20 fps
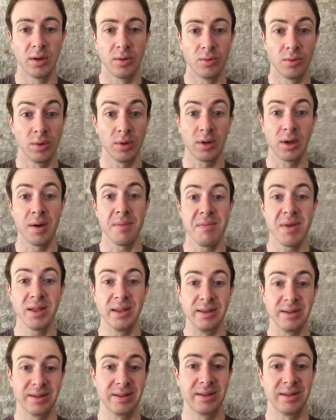will
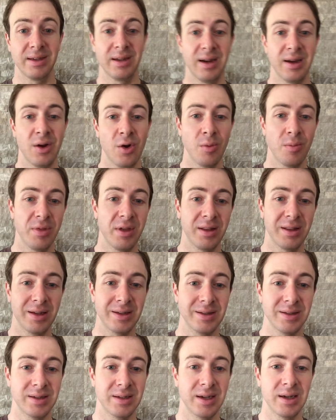commence, and I hope that
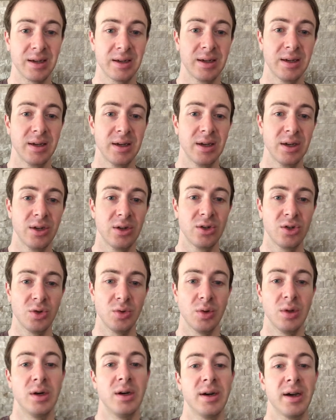doesn't take
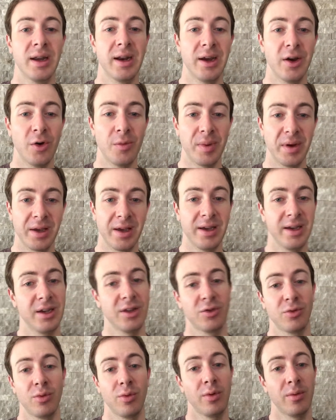too long, and I hope I can
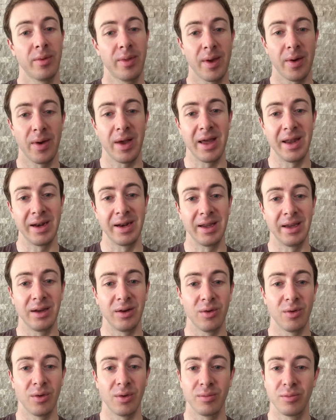get through it without
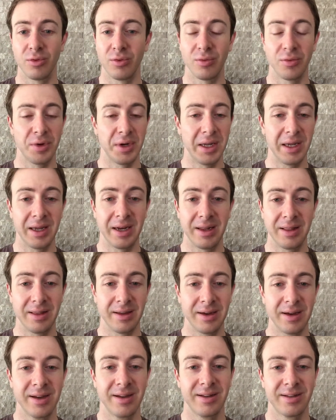editing or proofreading
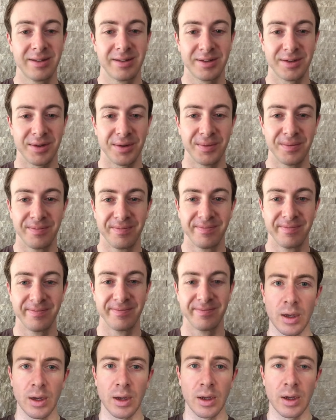anything. So,
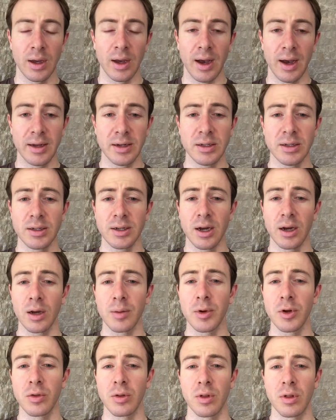I didn't talk
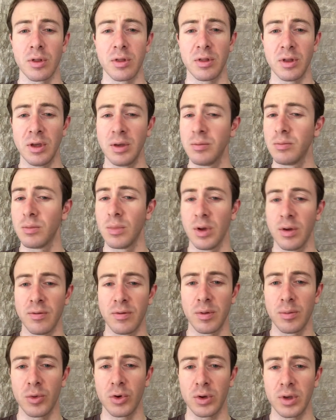about the theme of
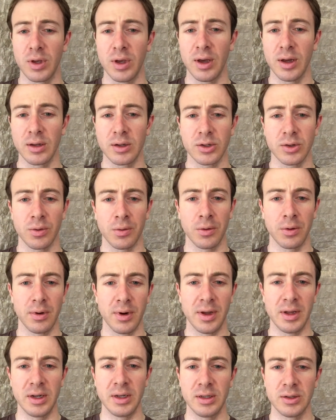the book yet, or
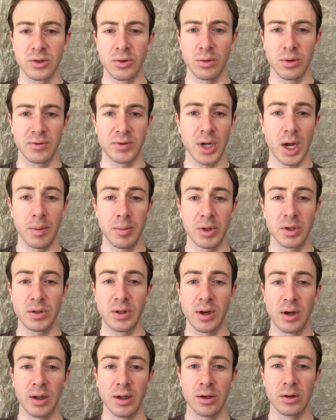any sort of topics
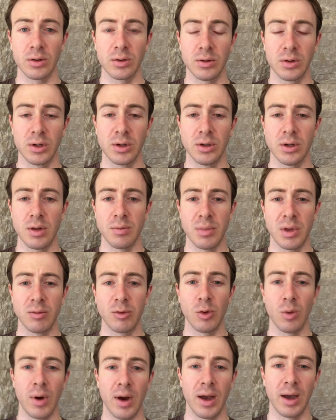that I included, and
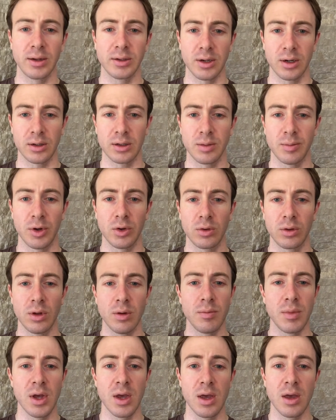maybe why I talked about
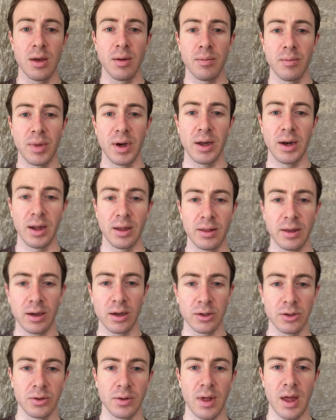them, but I think
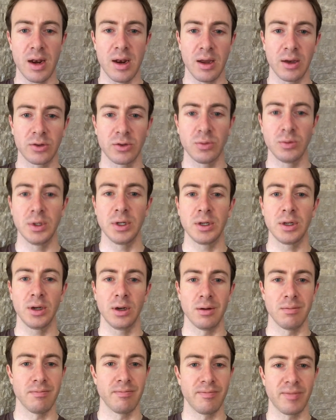I'll do that next week.
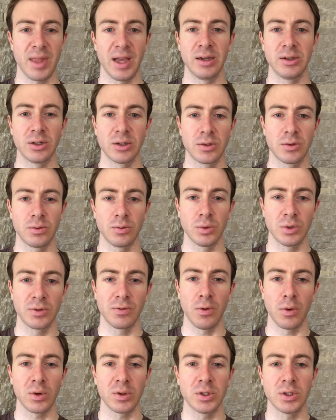I just was
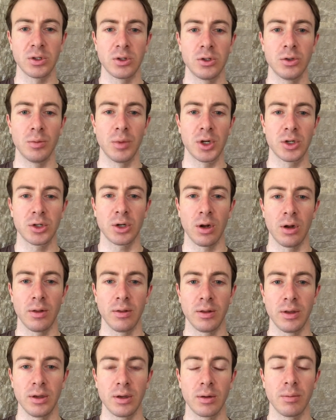focusing too much on
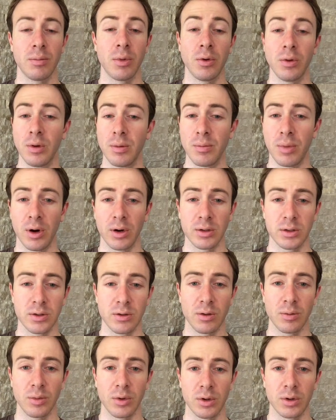the component parts
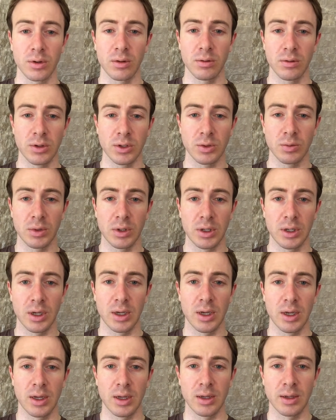of the book this week.
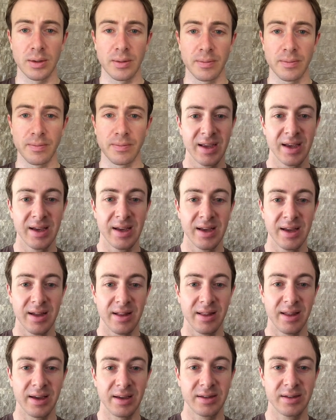
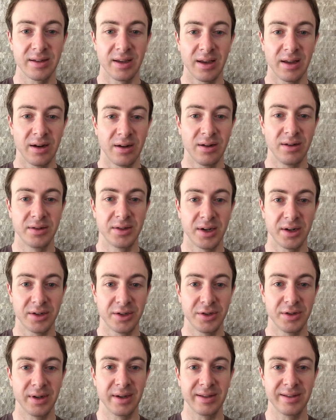Thanks, and I'll talk
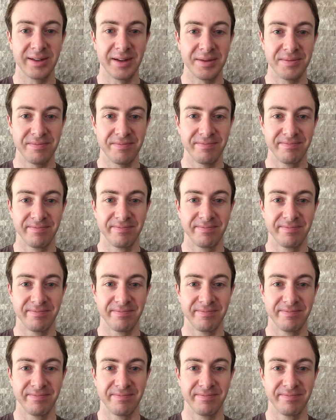to you next time.